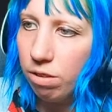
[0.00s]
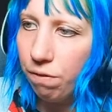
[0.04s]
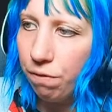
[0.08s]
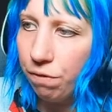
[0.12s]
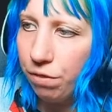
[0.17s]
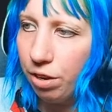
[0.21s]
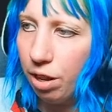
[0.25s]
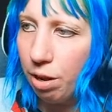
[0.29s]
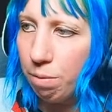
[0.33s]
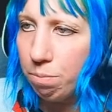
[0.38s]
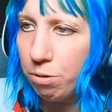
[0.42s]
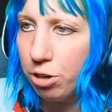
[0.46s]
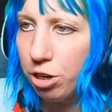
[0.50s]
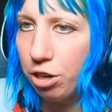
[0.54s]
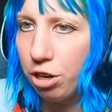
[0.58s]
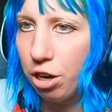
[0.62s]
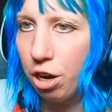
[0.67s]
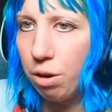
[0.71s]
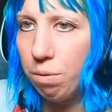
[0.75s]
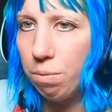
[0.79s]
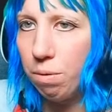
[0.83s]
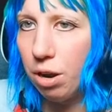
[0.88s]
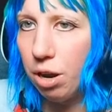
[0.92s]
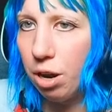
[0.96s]
for them to
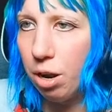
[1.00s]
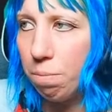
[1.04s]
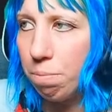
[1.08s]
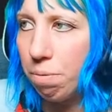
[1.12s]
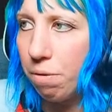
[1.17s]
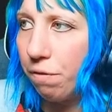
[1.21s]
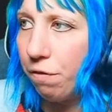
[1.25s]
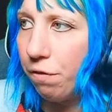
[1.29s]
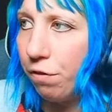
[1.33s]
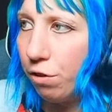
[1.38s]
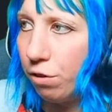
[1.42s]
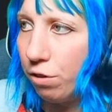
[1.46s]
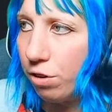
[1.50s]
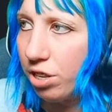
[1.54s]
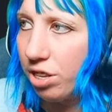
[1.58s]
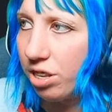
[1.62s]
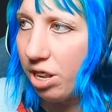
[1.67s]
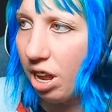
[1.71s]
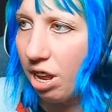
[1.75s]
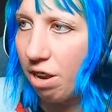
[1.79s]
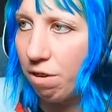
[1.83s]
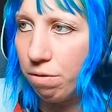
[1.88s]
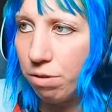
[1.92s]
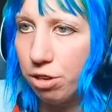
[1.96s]
go up for
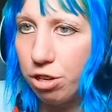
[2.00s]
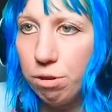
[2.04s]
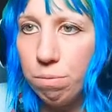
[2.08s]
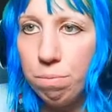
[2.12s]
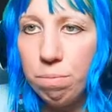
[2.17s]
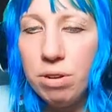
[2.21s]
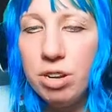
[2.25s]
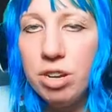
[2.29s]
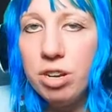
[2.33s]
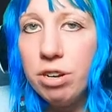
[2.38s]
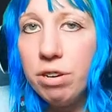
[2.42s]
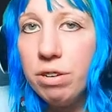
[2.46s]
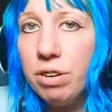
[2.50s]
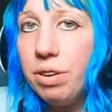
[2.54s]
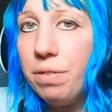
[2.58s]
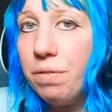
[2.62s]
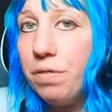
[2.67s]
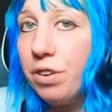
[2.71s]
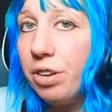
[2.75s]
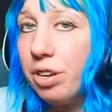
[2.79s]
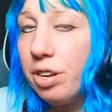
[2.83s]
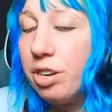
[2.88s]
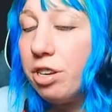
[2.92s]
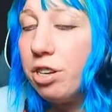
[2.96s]
sale. So we don't
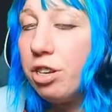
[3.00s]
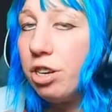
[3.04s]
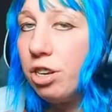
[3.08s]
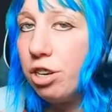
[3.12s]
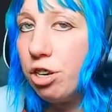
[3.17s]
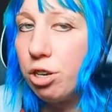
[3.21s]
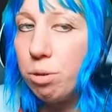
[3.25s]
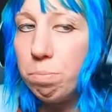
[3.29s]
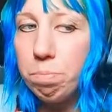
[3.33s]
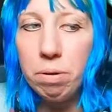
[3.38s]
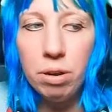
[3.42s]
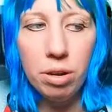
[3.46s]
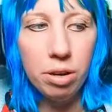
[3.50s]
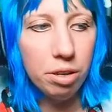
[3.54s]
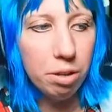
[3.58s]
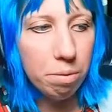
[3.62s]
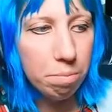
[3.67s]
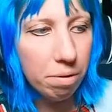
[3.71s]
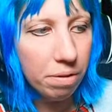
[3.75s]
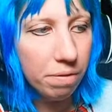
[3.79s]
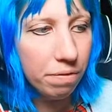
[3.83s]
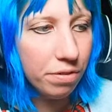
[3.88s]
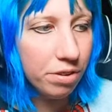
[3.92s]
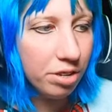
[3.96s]
even get to just put
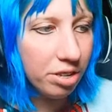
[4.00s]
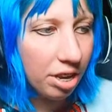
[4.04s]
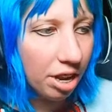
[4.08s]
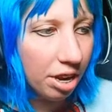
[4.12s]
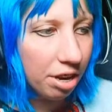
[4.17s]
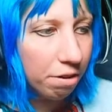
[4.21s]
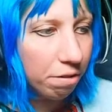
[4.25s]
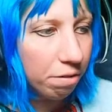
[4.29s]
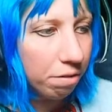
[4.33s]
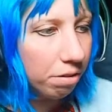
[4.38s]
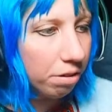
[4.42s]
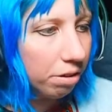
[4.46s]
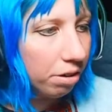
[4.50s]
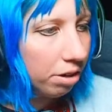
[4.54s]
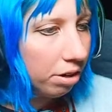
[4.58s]
them up for sale.